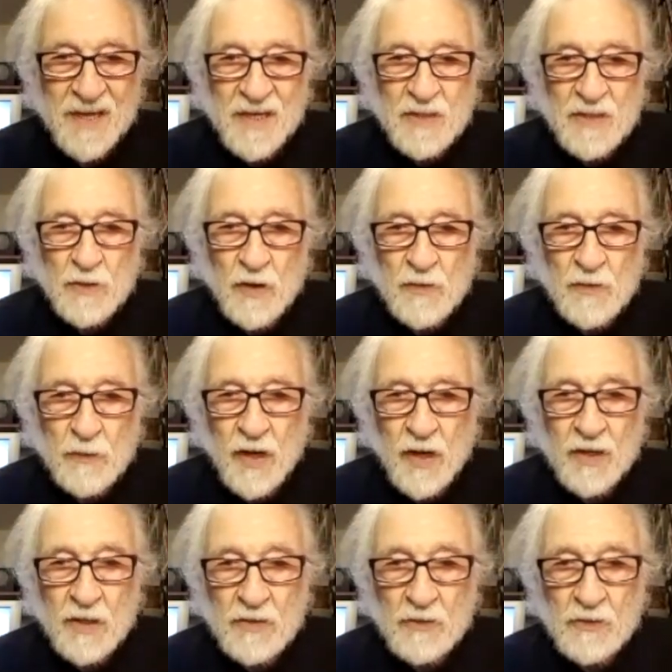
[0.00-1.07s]
So I thought I
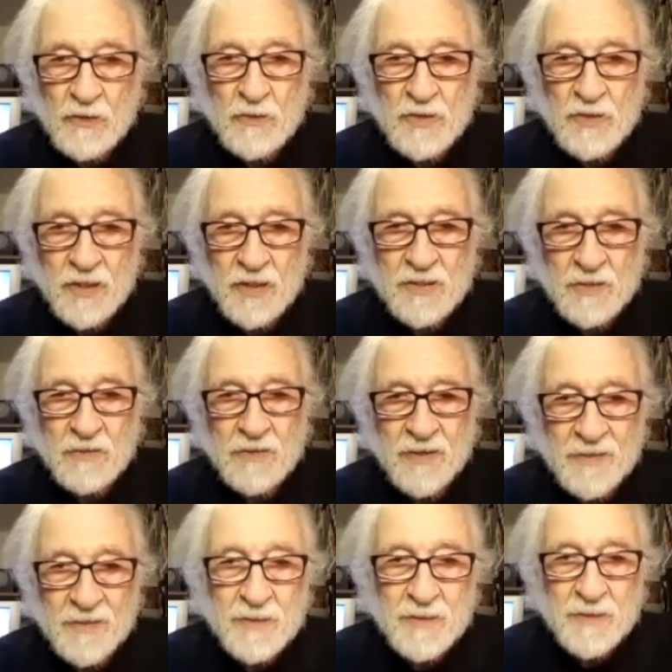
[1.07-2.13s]
could use this. So
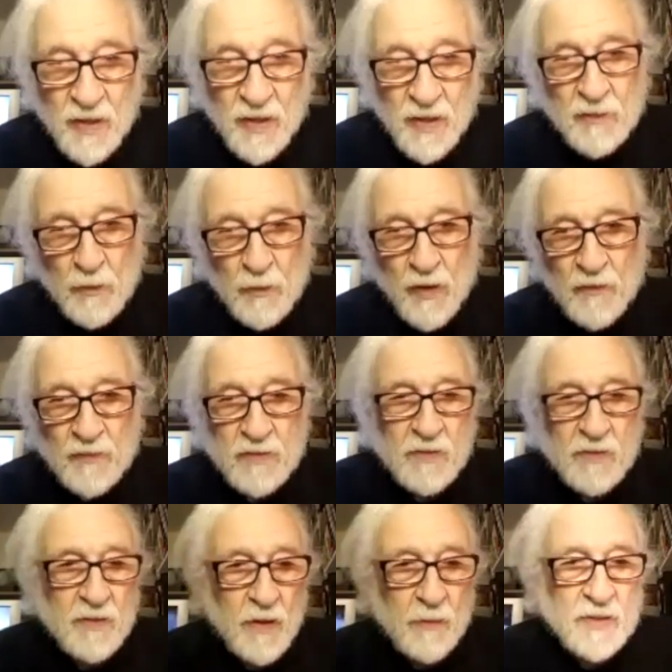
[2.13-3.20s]
that's when I knew I
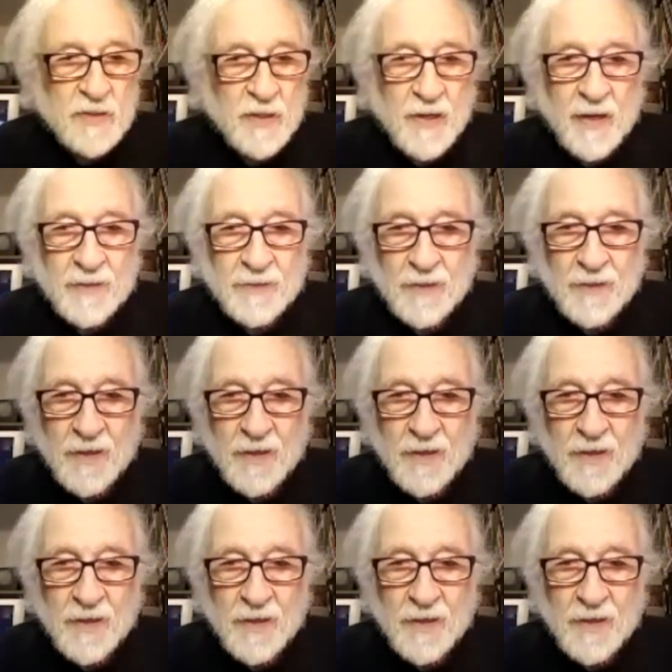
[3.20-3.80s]
was an actor.